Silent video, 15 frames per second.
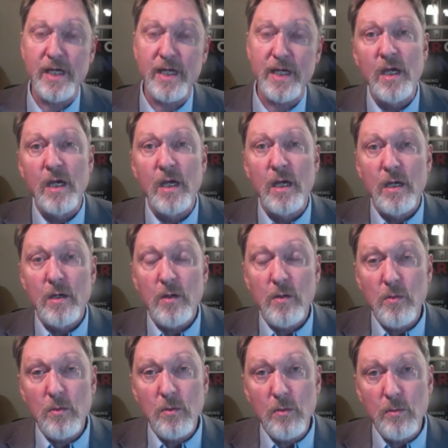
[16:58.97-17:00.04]
But
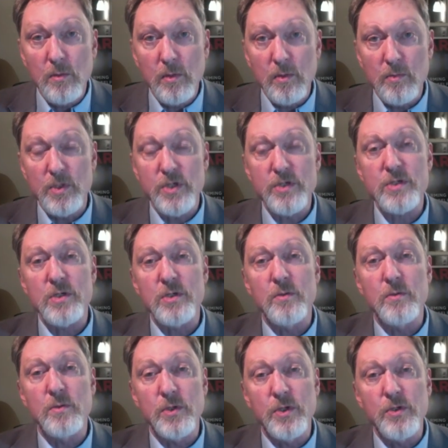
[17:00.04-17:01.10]
you're,
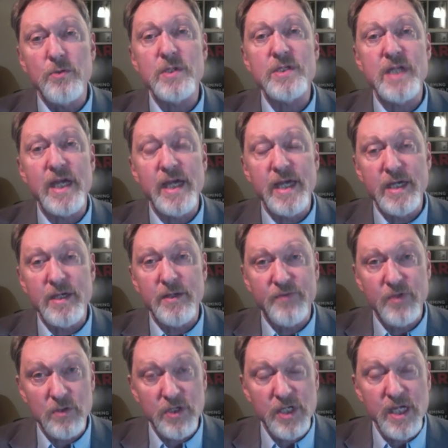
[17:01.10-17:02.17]
you would take,
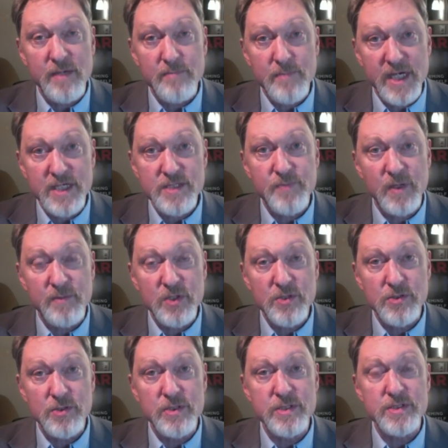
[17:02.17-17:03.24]
if you're looking at mass public
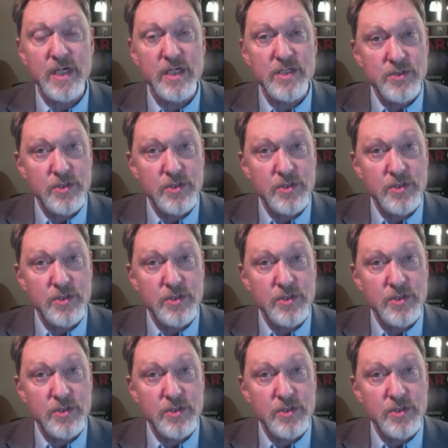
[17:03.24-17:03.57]
shootings, I